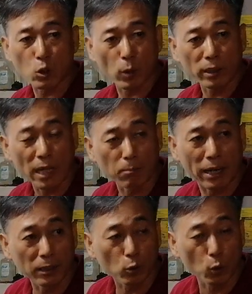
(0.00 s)
That's why not
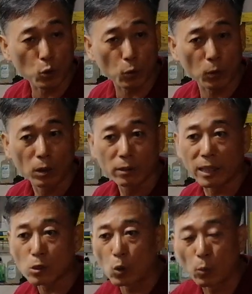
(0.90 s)
mind control,
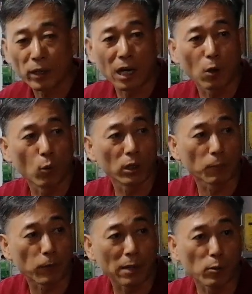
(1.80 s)
not solving our
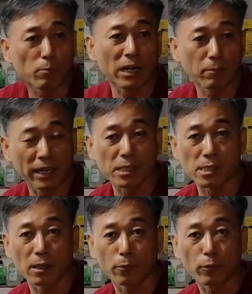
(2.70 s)
the problem by
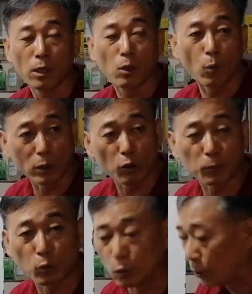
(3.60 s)
myself. What
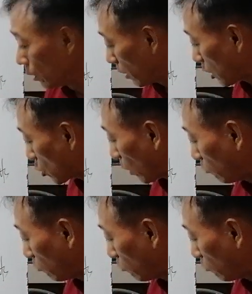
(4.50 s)
we have to do? That's